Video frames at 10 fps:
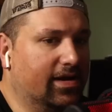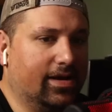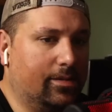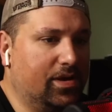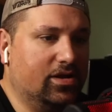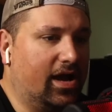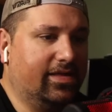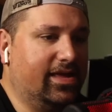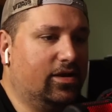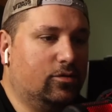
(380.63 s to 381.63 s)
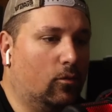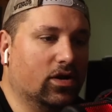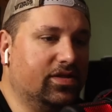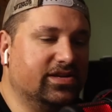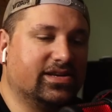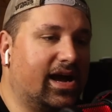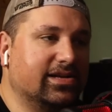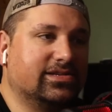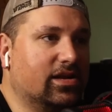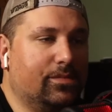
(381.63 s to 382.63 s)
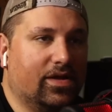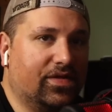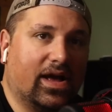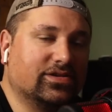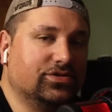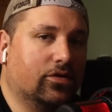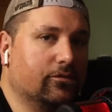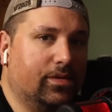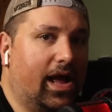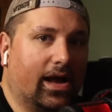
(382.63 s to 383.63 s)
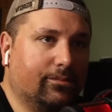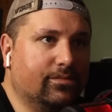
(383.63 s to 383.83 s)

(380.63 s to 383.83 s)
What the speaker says: I mean, I think one of these guys is going to be a 1,000-yard back.